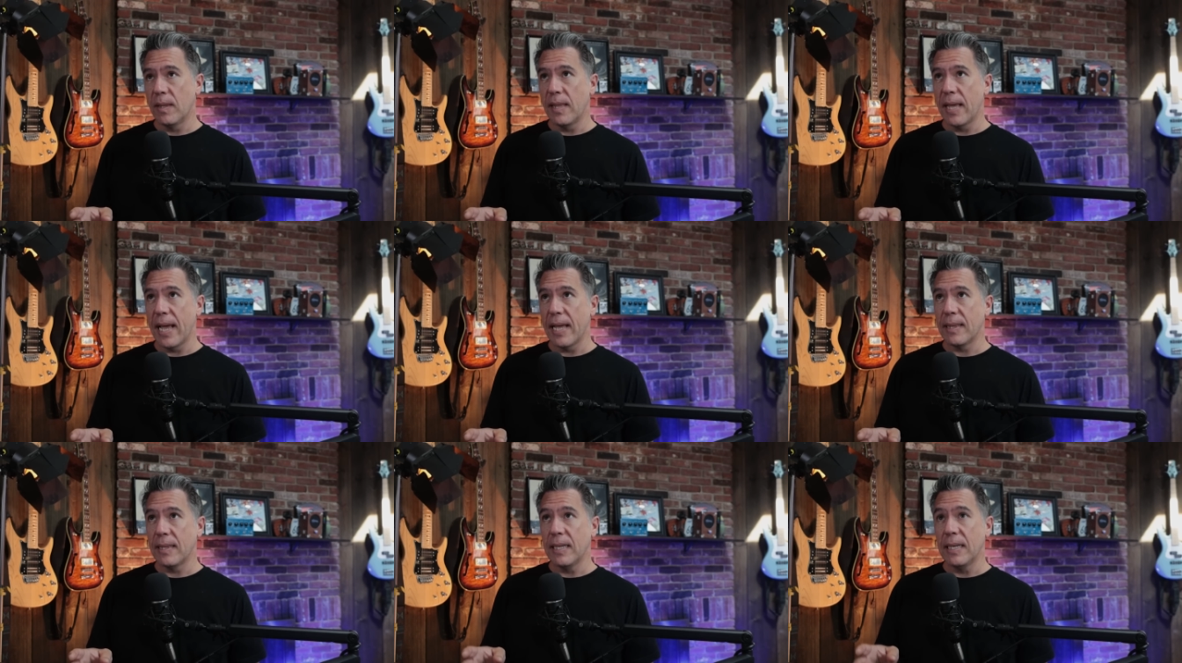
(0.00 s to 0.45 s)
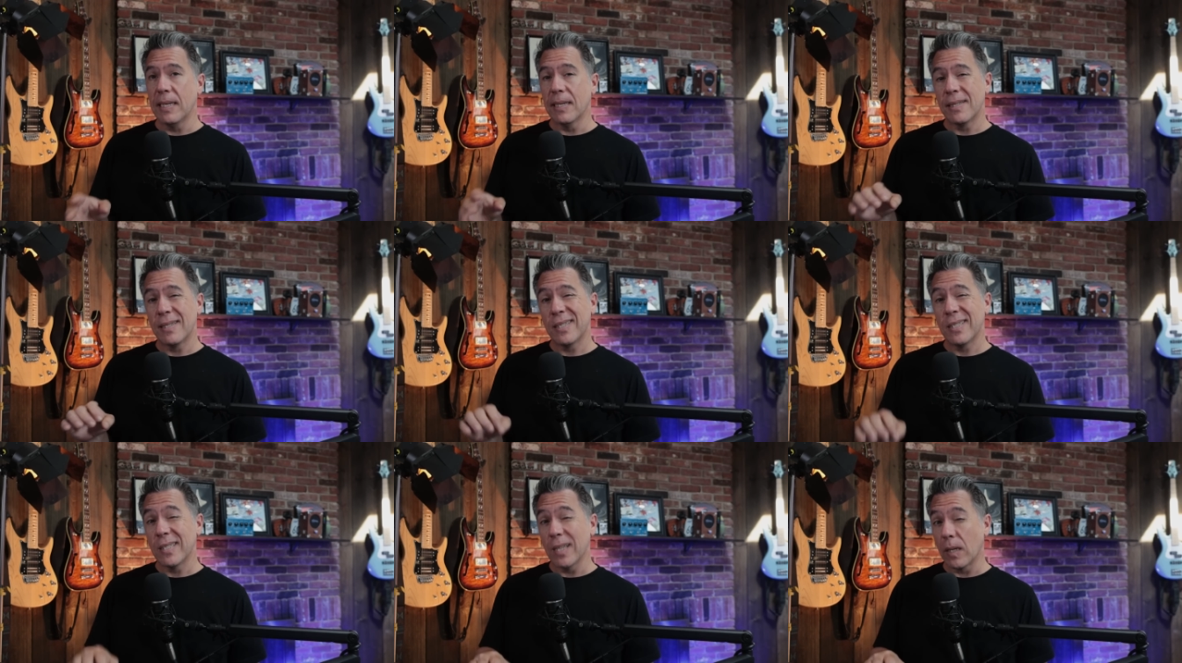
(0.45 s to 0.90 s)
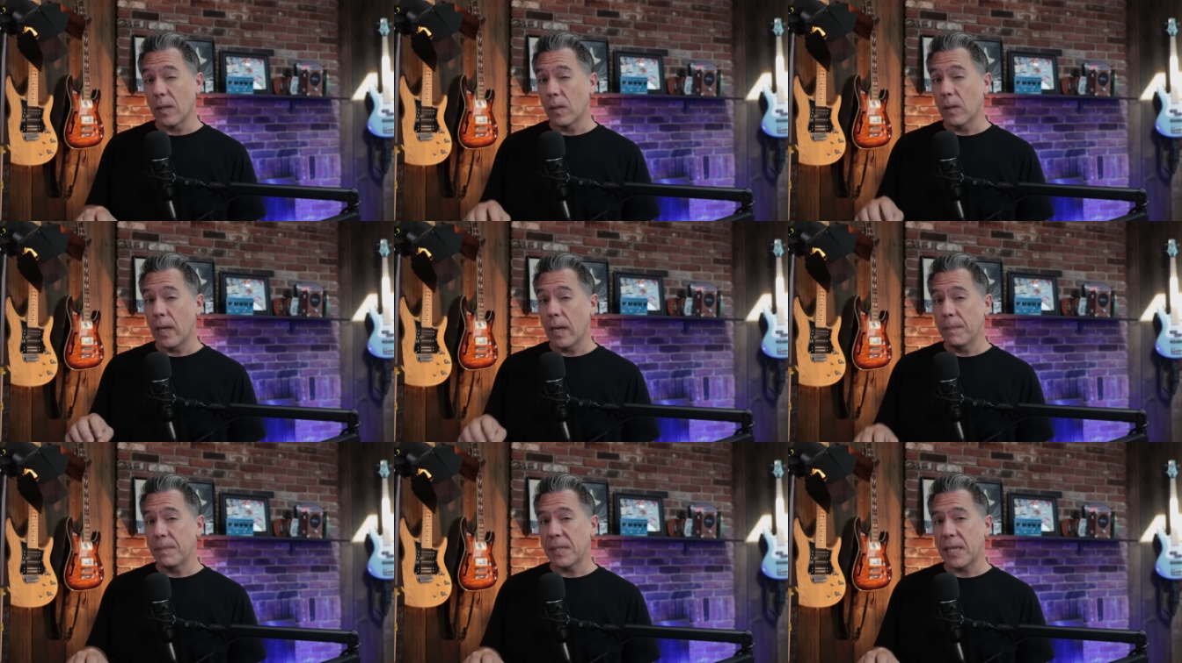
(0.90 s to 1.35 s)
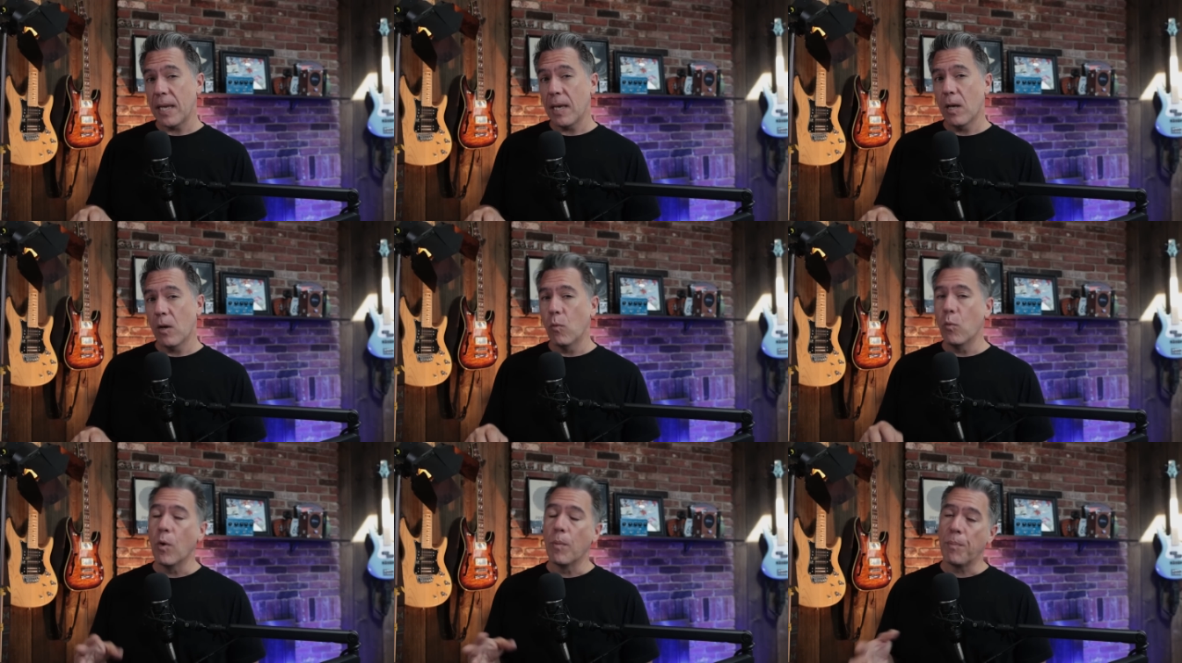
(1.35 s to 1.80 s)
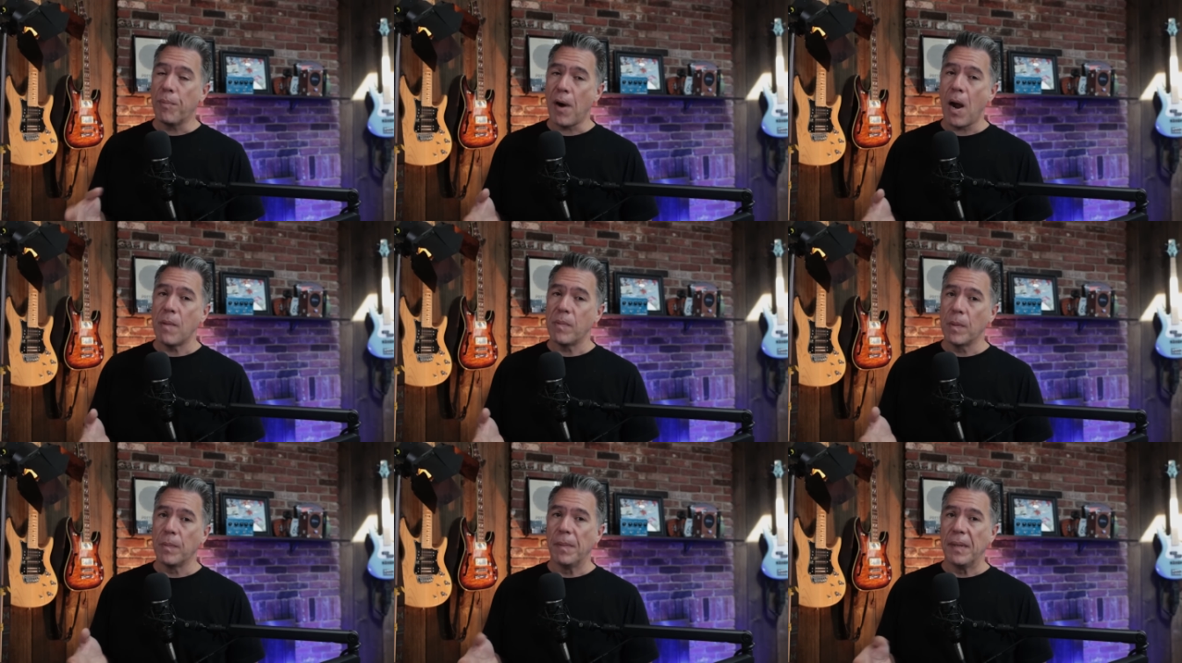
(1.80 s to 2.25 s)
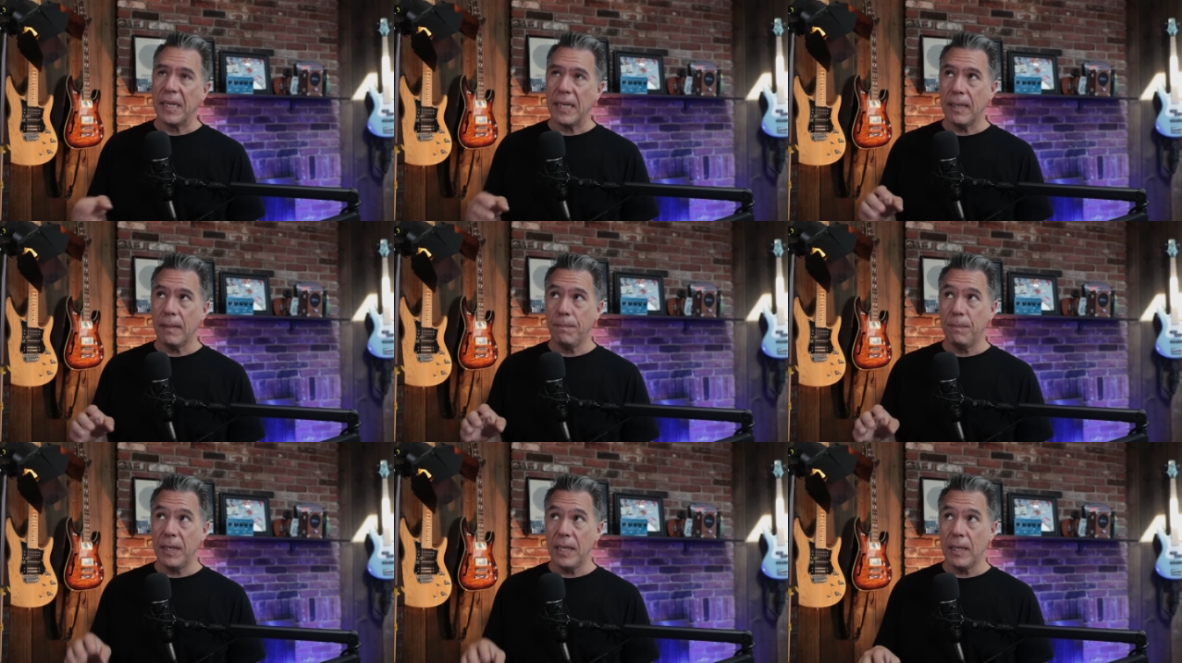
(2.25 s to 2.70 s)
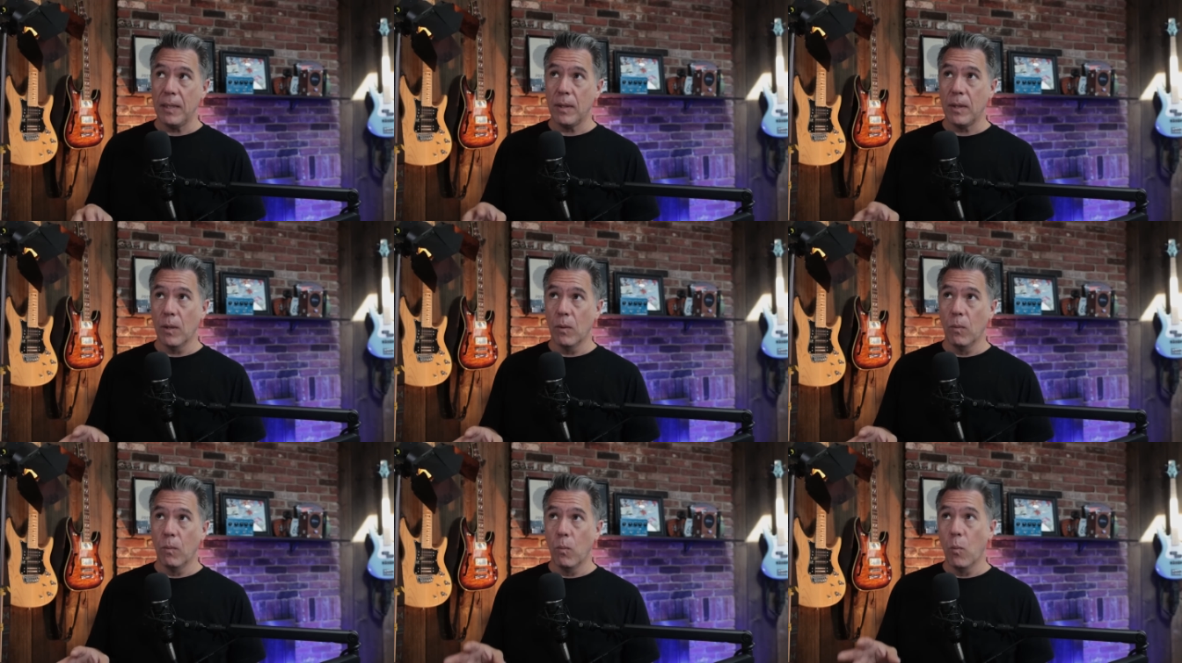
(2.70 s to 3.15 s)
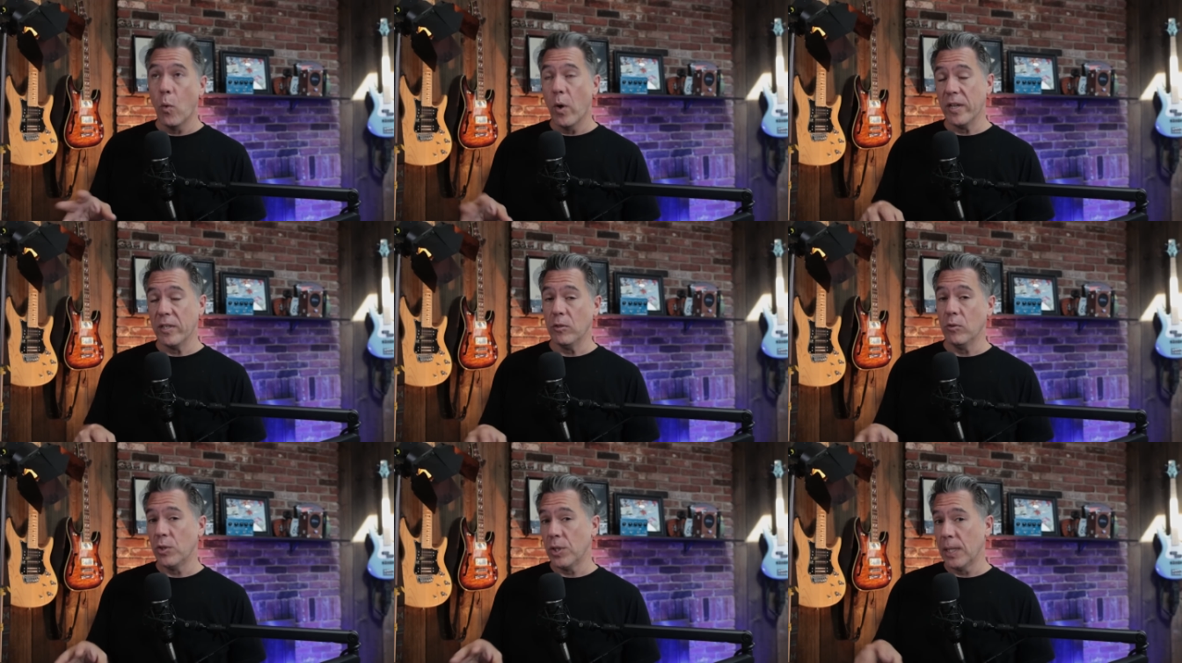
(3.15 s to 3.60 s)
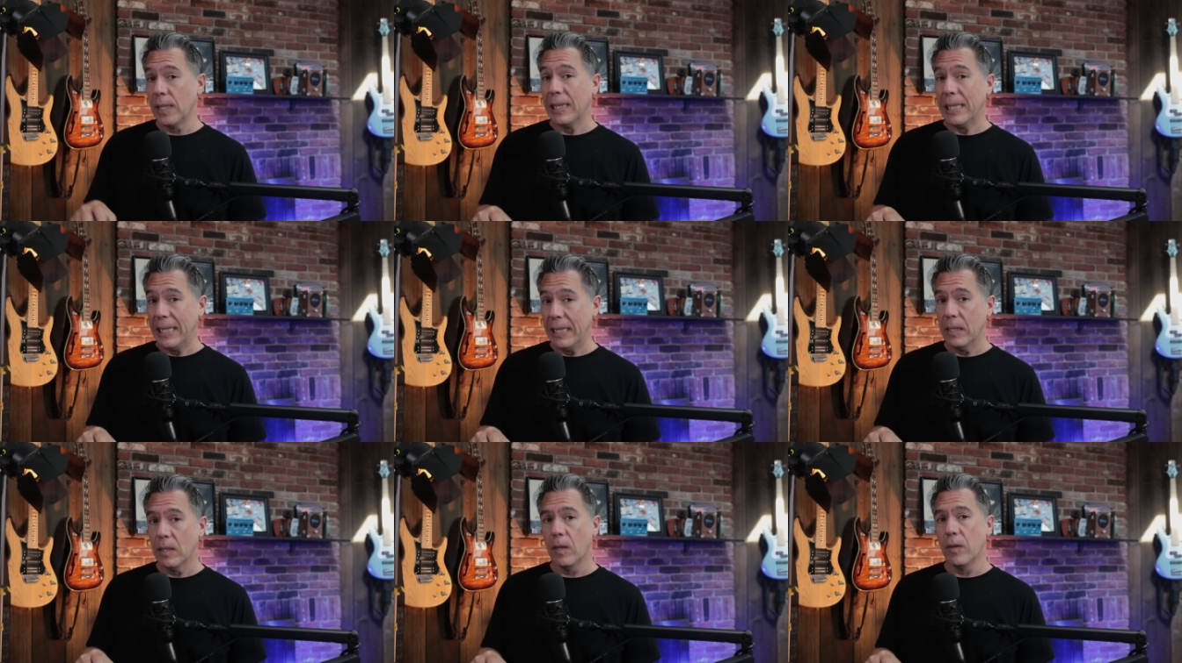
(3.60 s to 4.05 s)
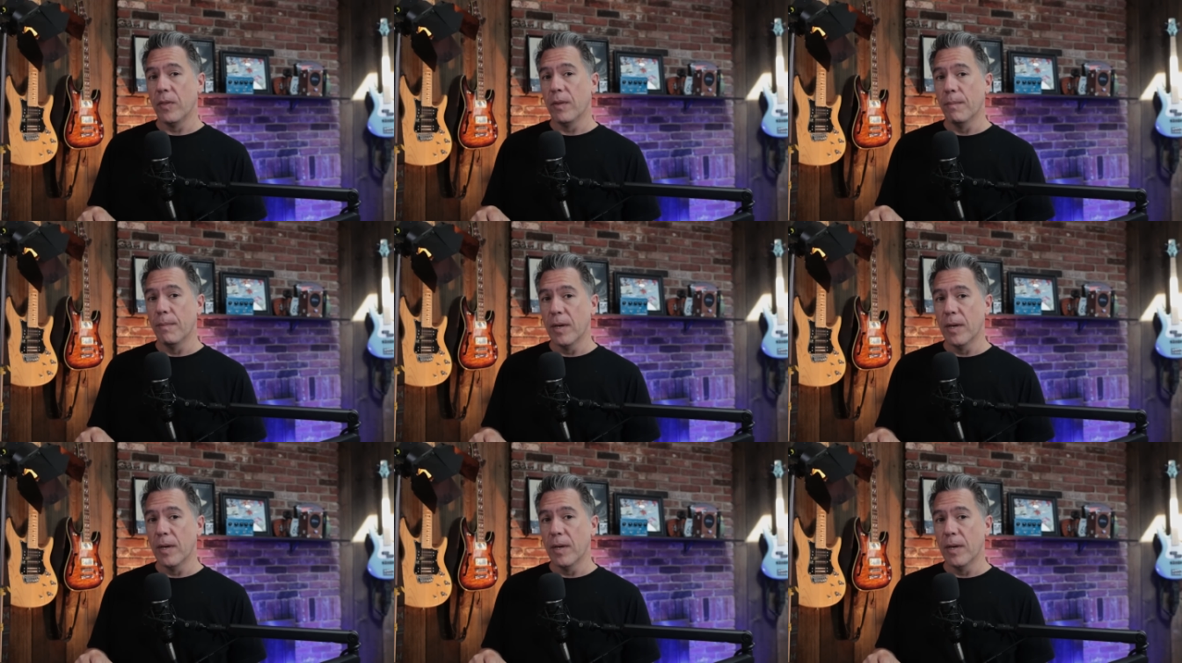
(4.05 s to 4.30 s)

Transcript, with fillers: that the subtle upscale will probably be the one you should lean on the